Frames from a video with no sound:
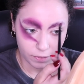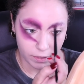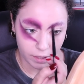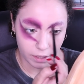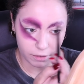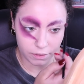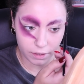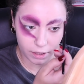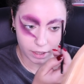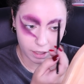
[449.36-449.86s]
I
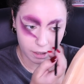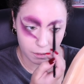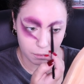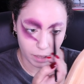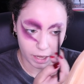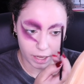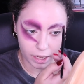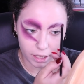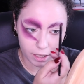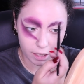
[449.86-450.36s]
feel like
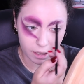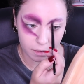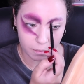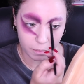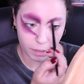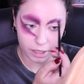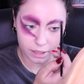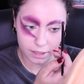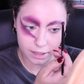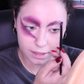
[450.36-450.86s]

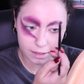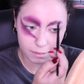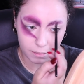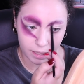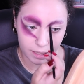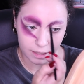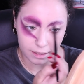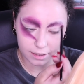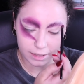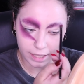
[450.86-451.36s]

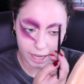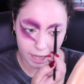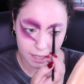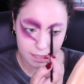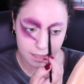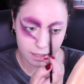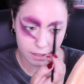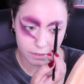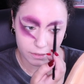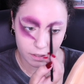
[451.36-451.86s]
my
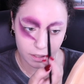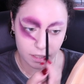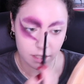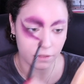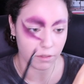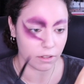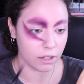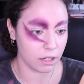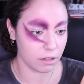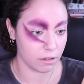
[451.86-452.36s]
tactic for this
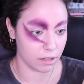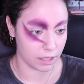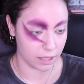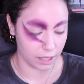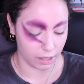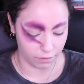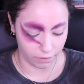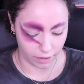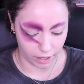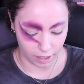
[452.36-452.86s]
video is
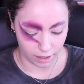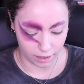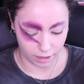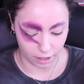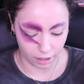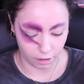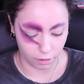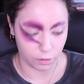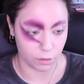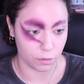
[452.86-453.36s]
if anything
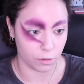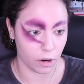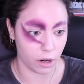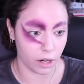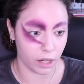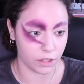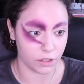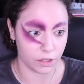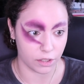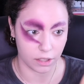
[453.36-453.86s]
goes wrong,
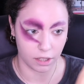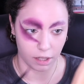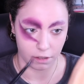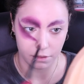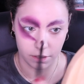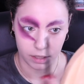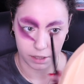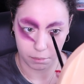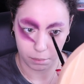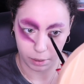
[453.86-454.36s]
I'll just
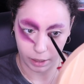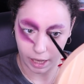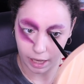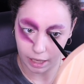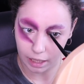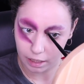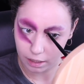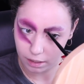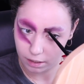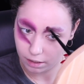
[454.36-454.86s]
cover it in black.